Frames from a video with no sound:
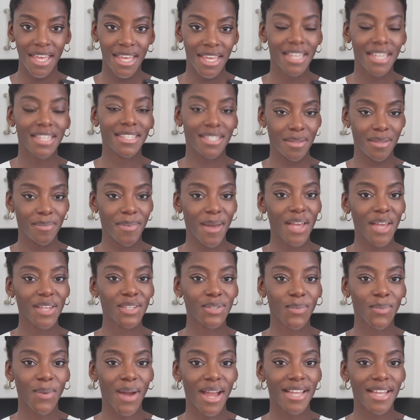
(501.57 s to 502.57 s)
is the
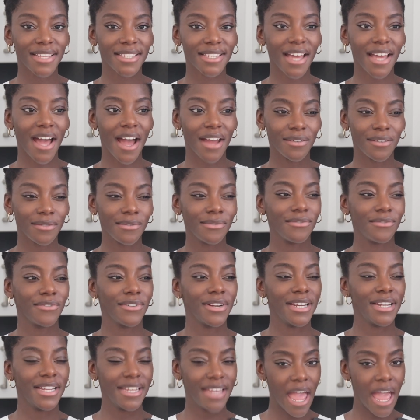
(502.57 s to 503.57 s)
best way to kind of
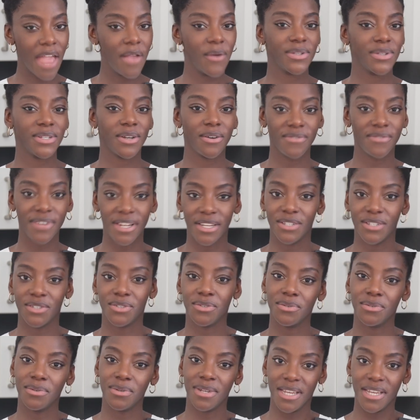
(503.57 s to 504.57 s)
really get yourself
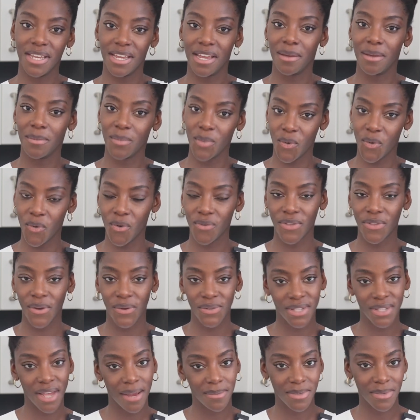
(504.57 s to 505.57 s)
into eating more of
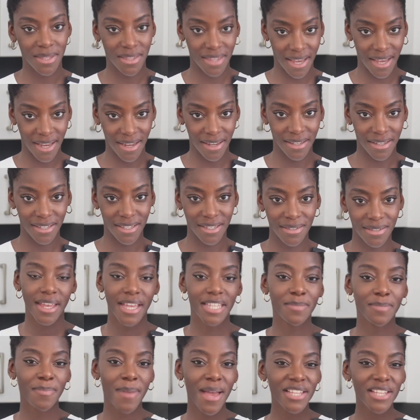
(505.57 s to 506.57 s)
those types of things.
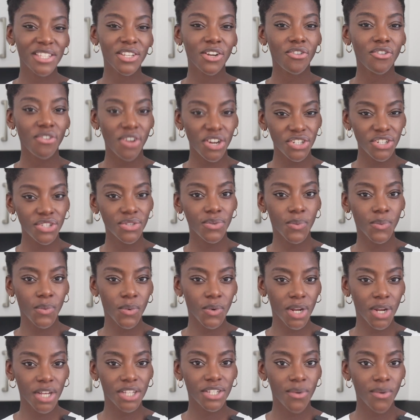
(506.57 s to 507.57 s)
It's better to crush the
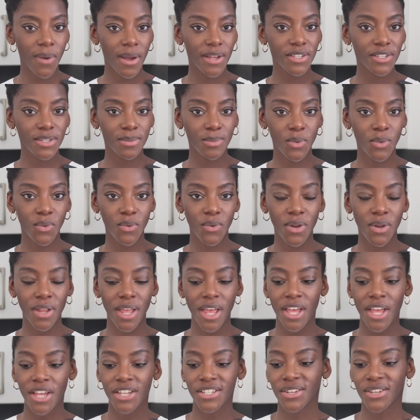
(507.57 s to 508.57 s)
walnuts quite small
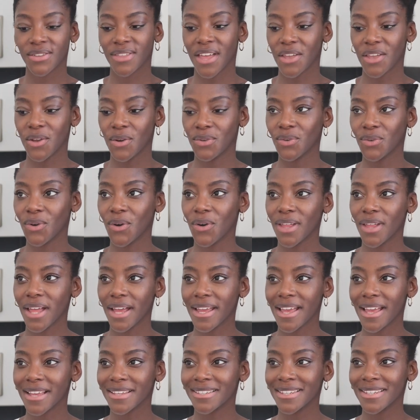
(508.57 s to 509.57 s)
so that you're not,
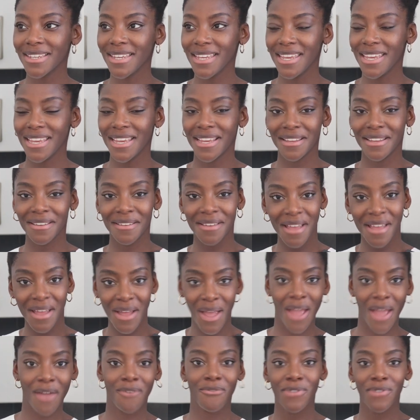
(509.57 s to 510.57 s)
I guess, eating
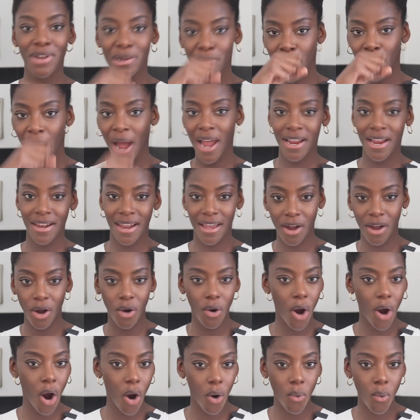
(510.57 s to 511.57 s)
every bite like a
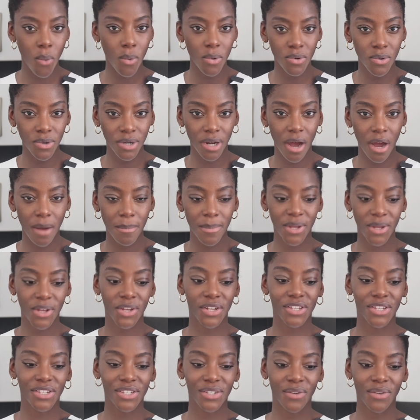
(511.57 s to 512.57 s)
whole walnut,
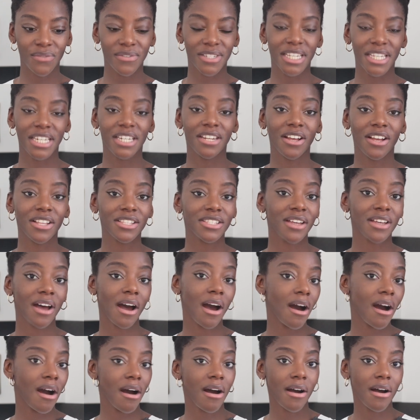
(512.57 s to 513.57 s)
because obviously nuts
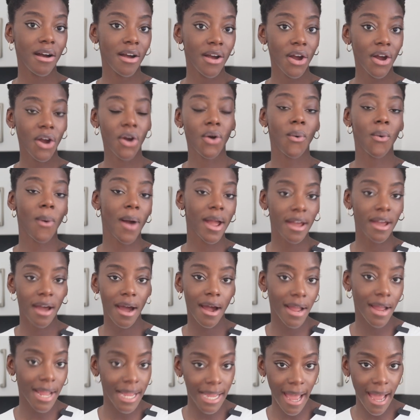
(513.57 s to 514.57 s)
are quite
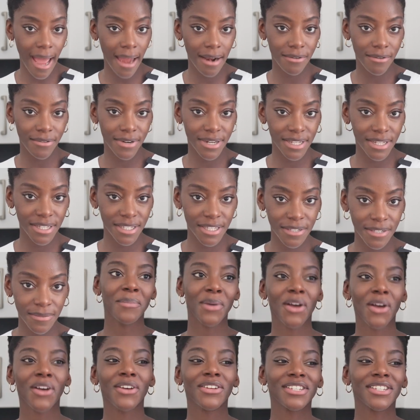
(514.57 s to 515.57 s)
high in calories,
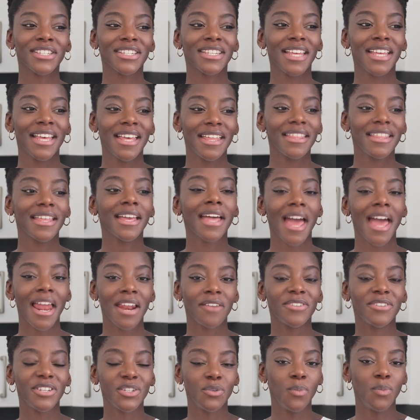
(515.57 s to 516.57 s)
because the
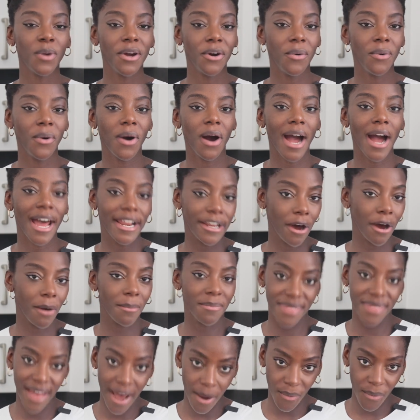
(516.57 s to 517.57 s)
calories will add
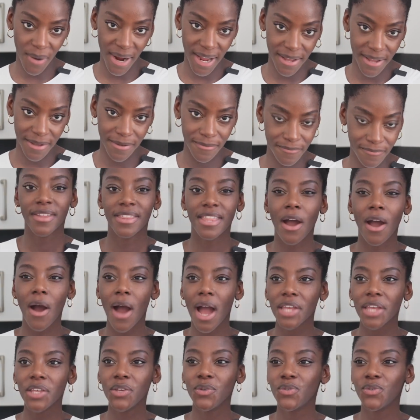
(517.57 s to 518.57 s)
up that way. Now,
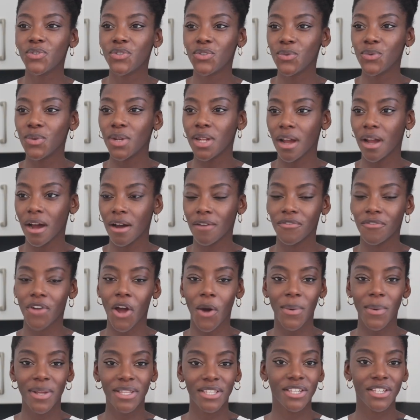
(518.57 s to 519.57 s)
I used to love
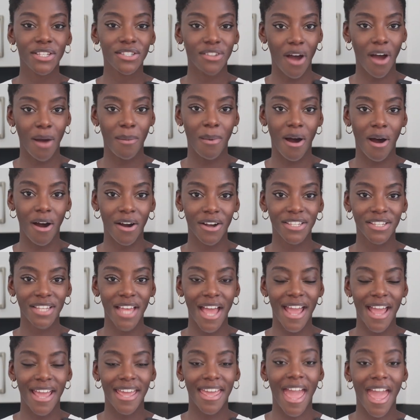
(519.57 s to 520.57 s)
going to Starbucks
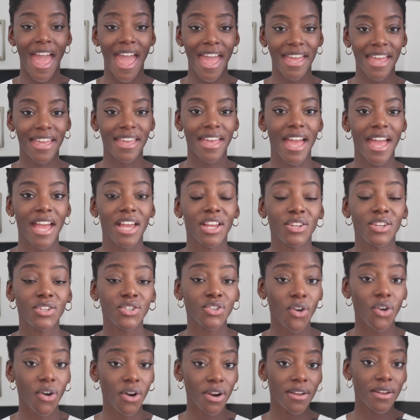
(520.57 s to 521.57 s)
and getting a
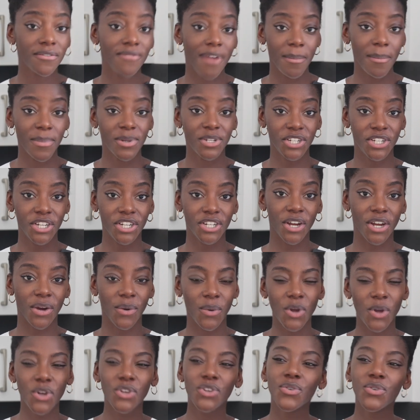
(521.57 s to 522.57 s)
chocolate
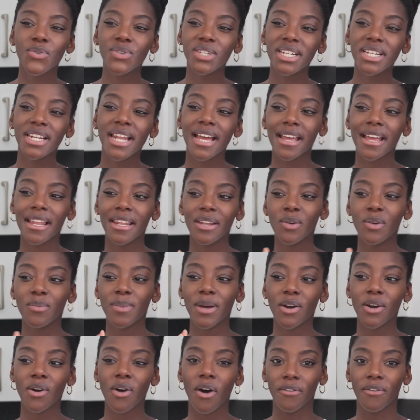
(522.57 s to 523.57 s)
frappuccino, usually like a little
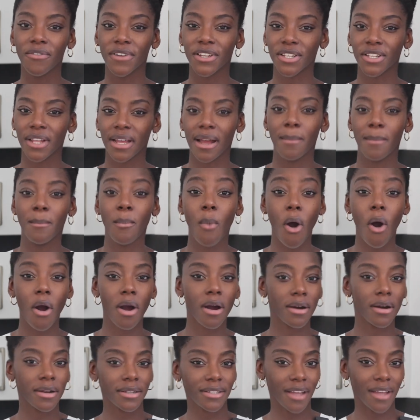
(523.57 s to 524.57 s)
bit of coffee, so like a
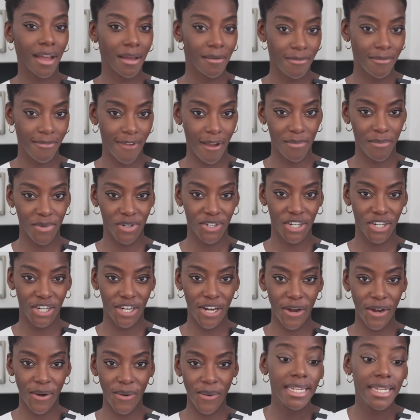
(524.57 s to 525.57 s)
mocha type
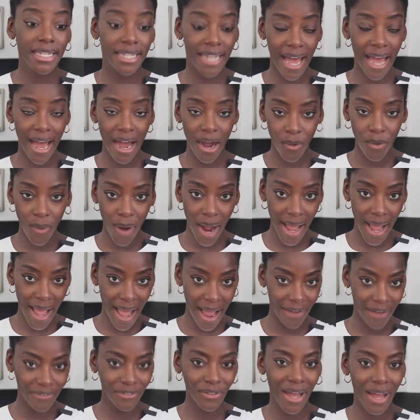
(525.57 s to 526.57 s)
frappuccino. Now, I
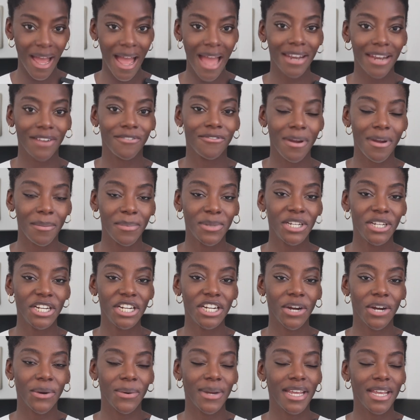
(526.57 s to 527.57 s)
have not had a
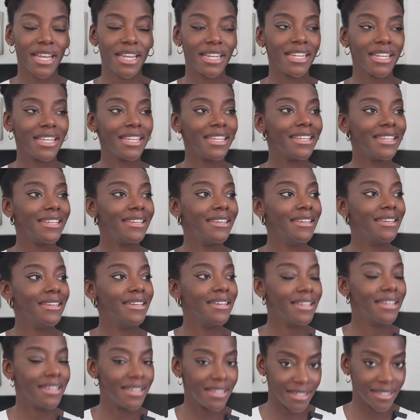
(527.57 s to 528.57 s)
frappuccino in
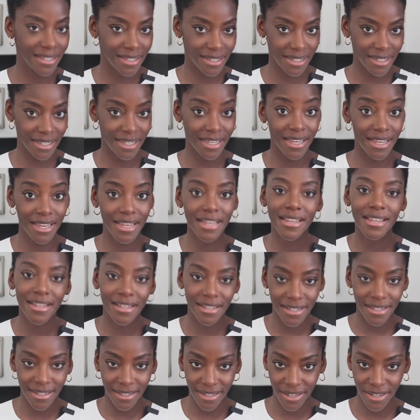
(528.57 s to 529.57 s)

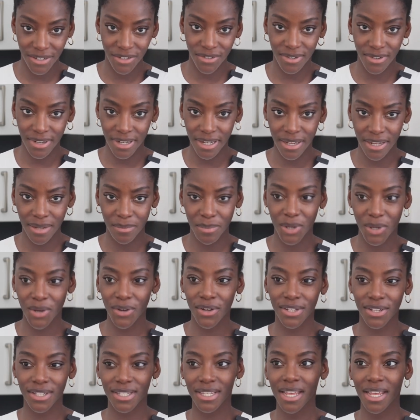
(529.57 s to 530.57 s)
years literally,
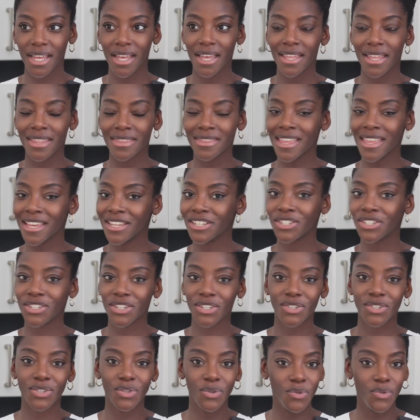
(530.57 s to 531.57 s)
because there's
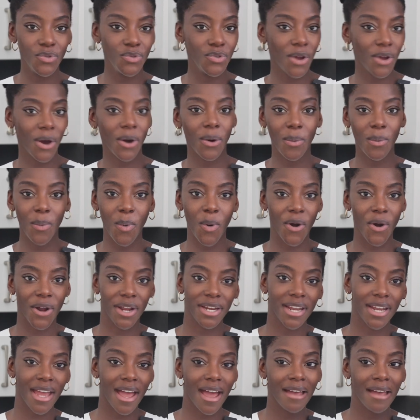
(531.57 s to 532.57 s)
just no
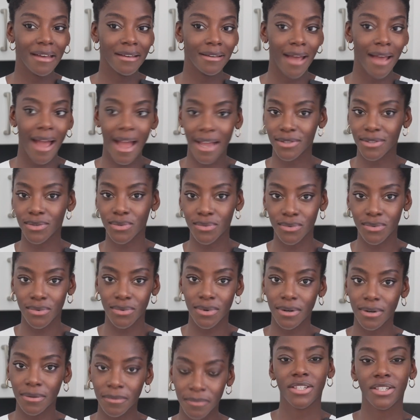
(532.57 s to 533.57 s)
point at
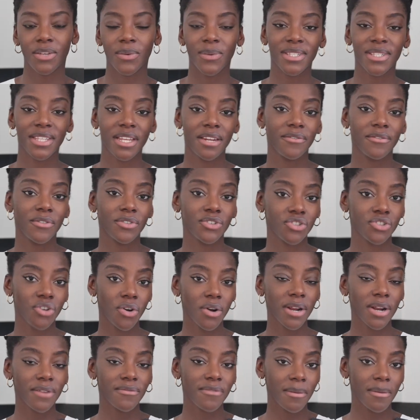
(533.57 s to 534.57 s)
all. So instead of a
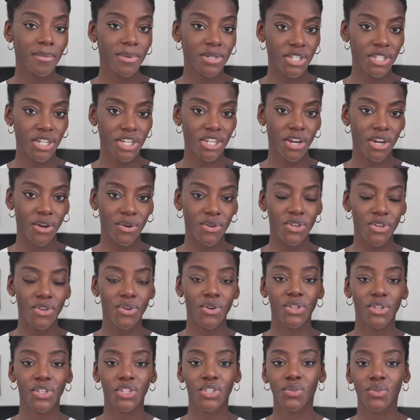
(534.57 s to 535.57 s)
chocolate frappuccino, you
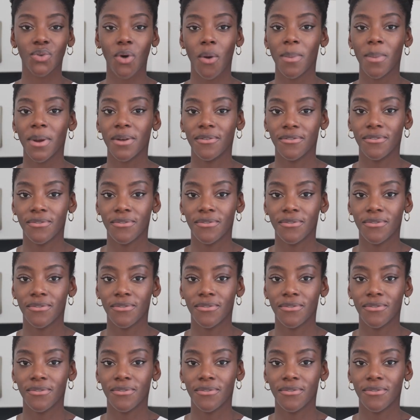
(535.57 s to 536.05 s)
can swap it